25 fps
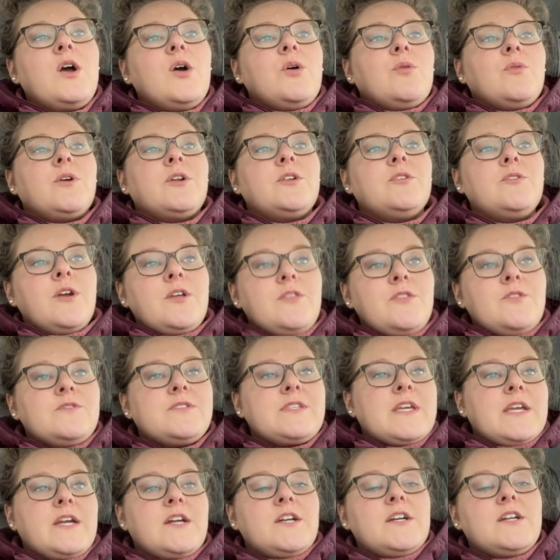we're gonna run those
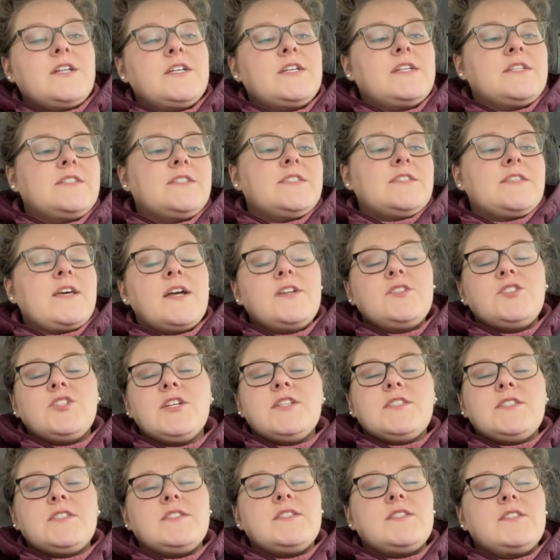errands. I
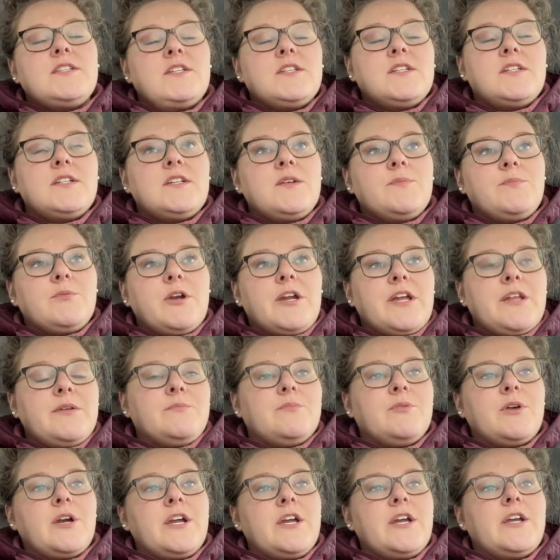just needed a brain
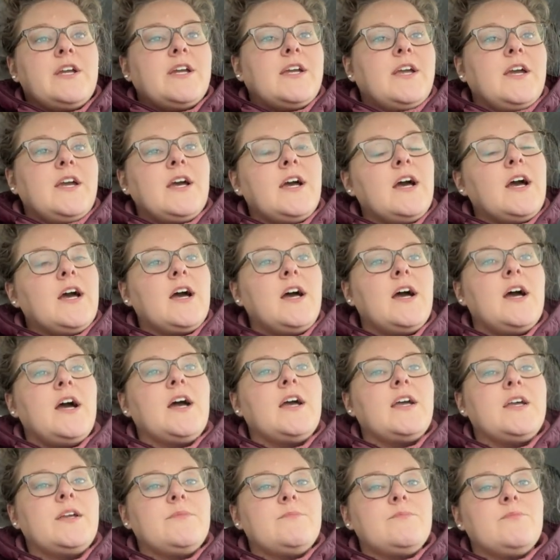break.
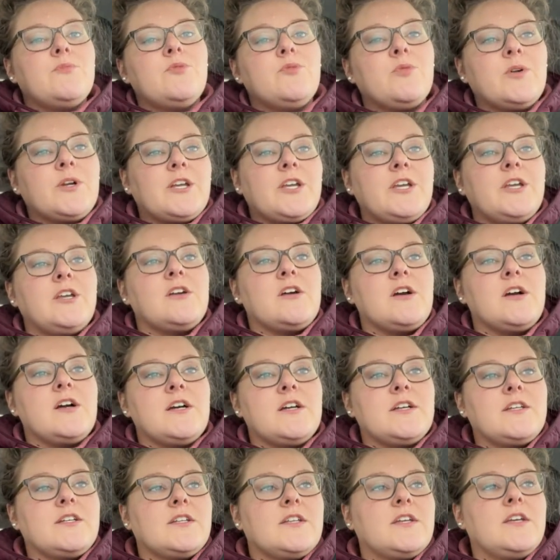I'm working
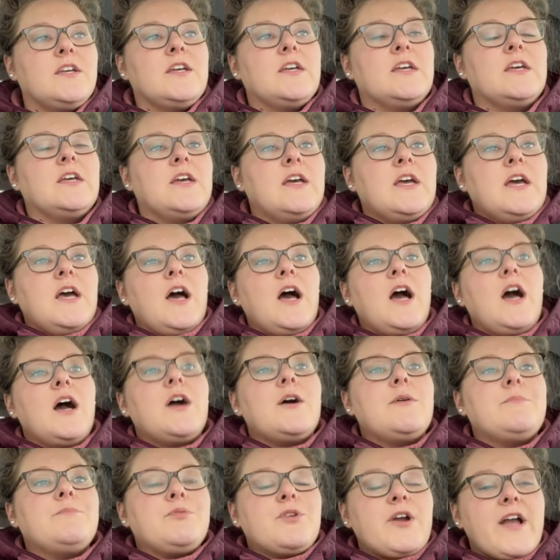on
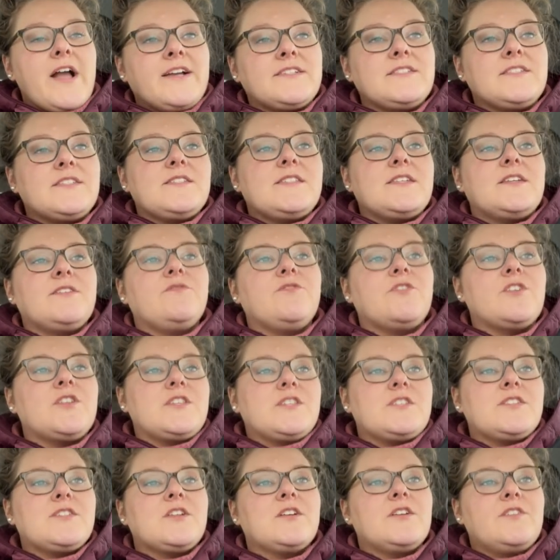um, practicing for the
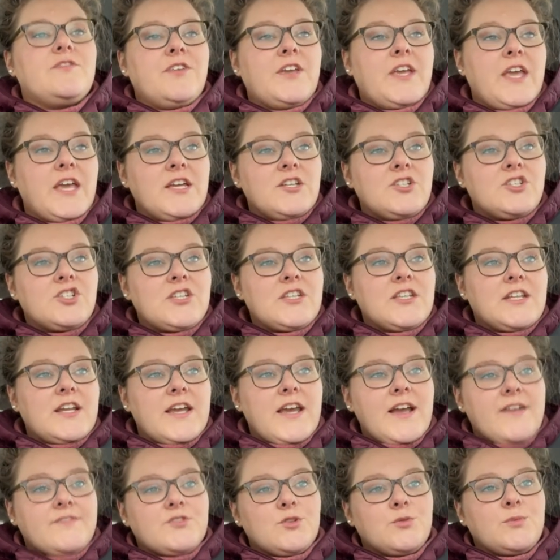certification that I
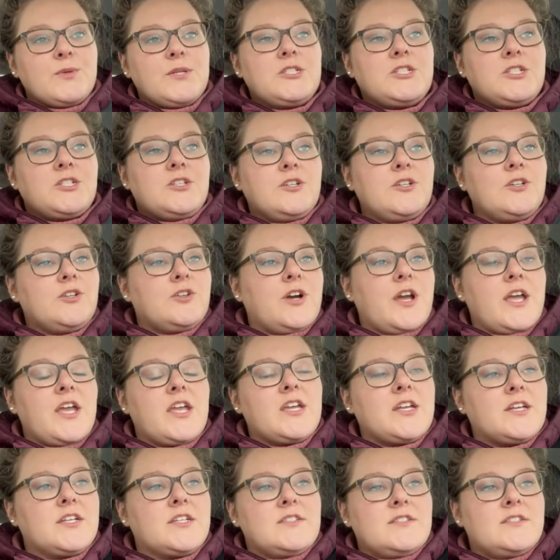have to redo
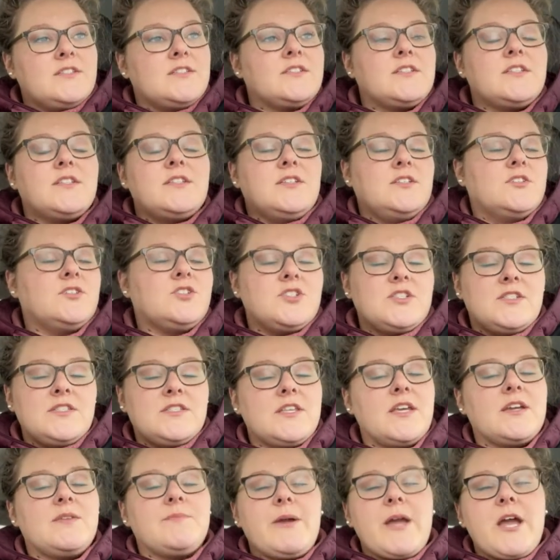and just
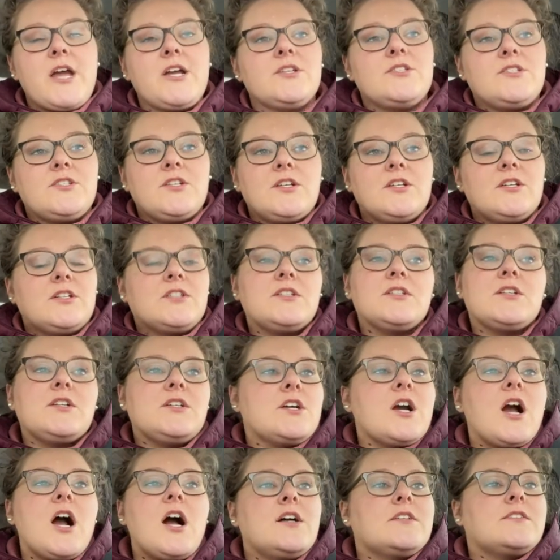like my eyes started to
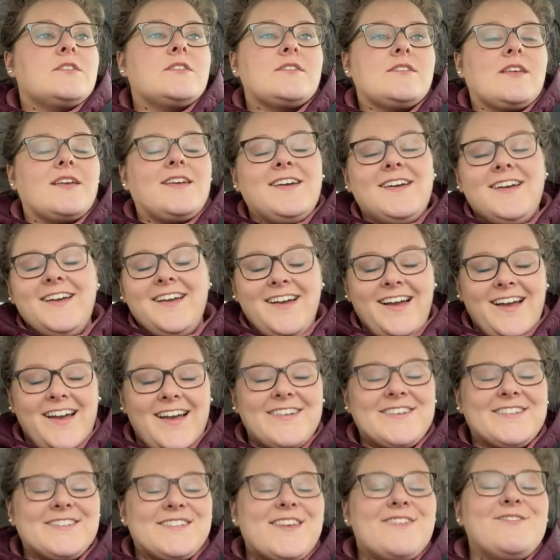cross
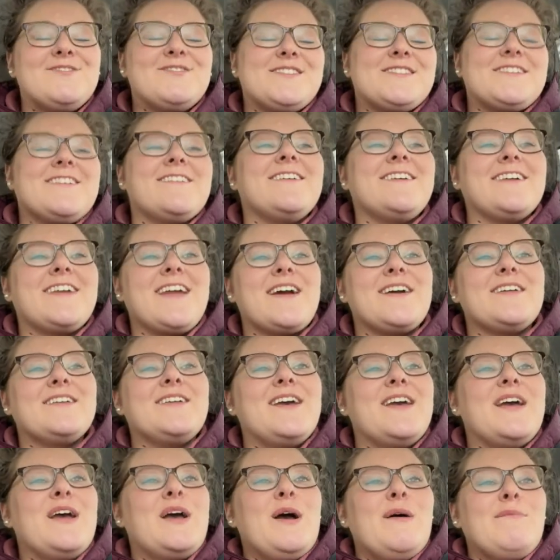because I was staring at
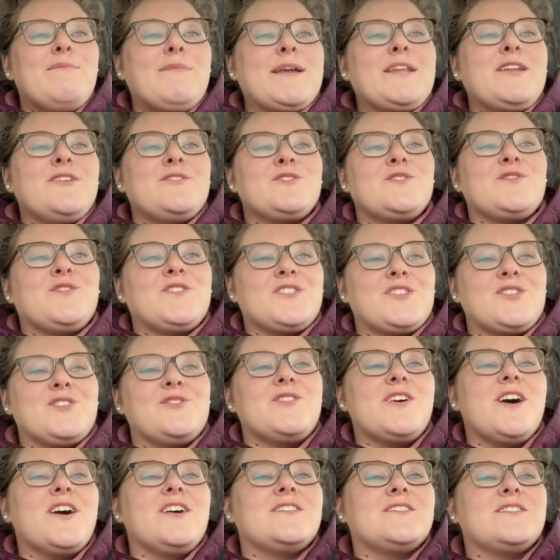my notes for too
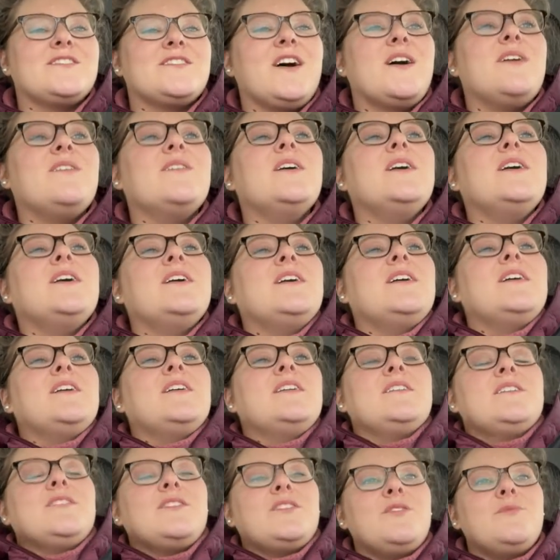long. So,
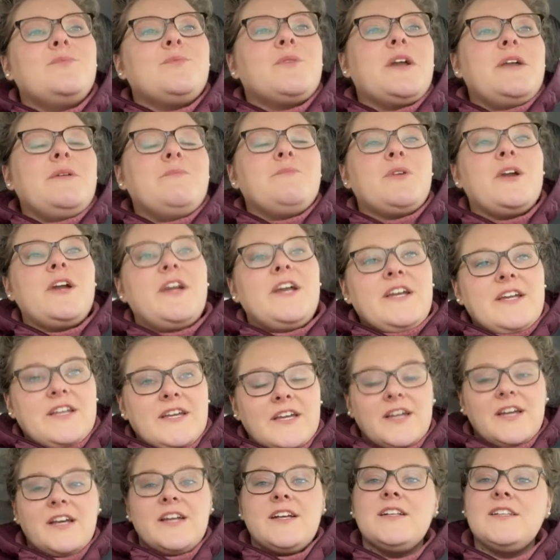little brain break,
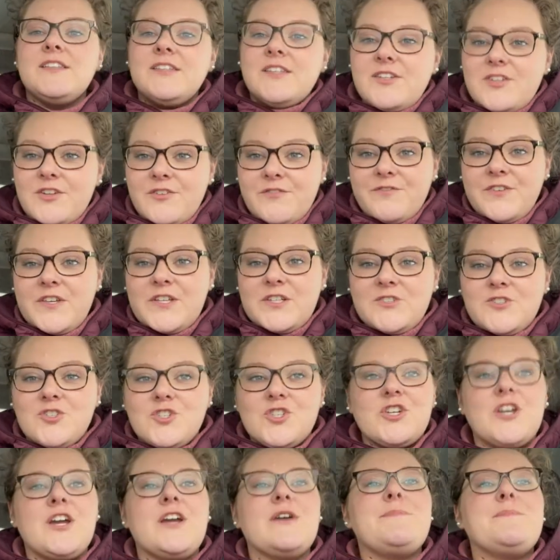little field
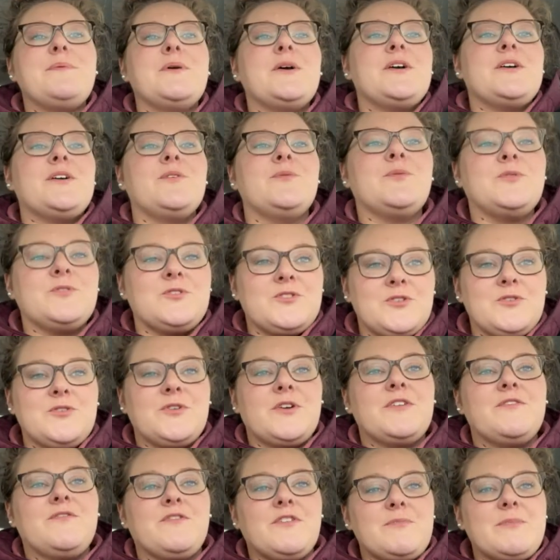trip will do
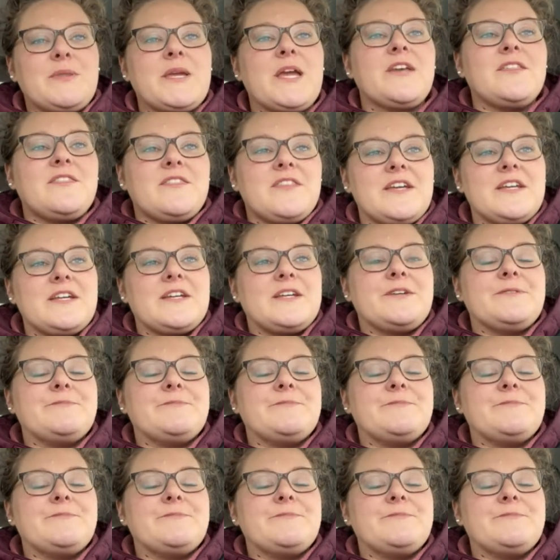good for me, I think.